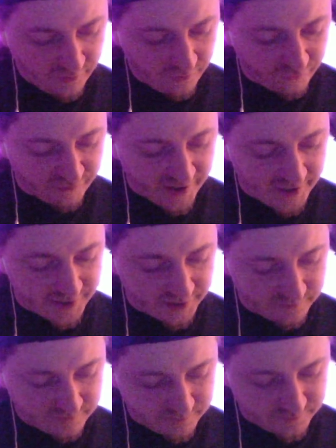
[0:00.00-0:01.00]
"Rana,"
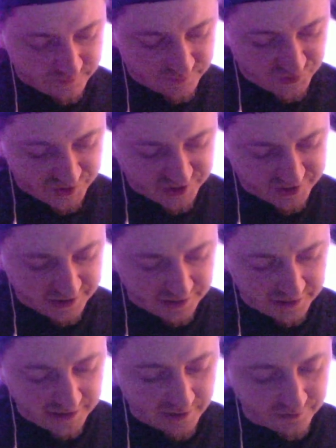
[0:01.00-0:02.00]
she said
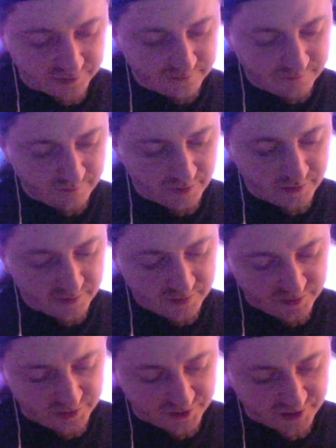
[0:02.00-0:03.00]
aloud,
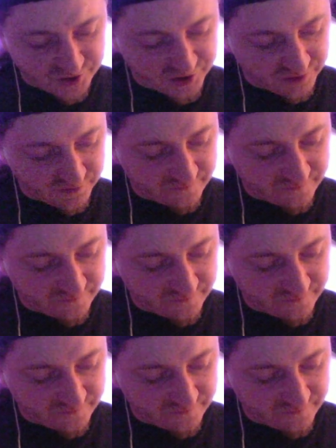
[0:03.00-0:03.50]
touching the